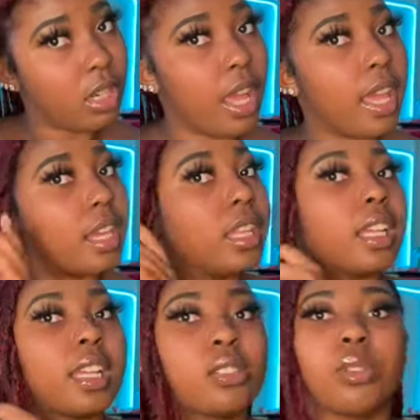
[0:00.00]
and then like
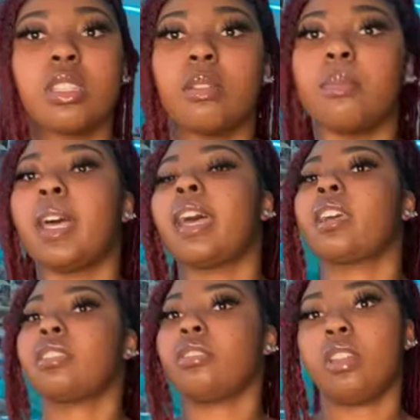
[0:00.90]
I twisted back
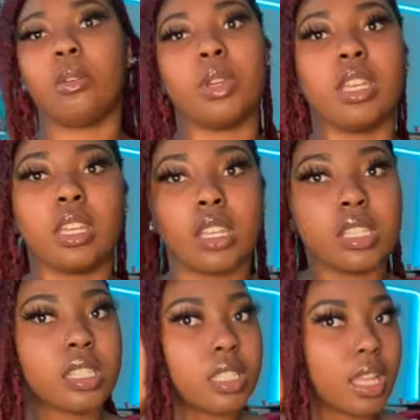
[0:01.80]
so that way it could
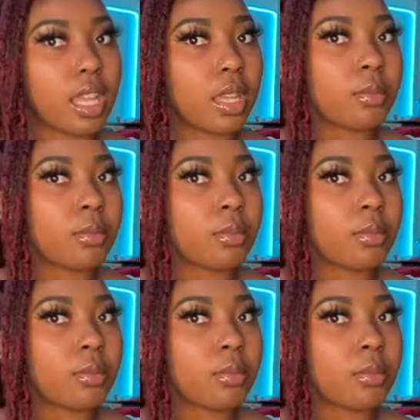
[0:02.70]
stay.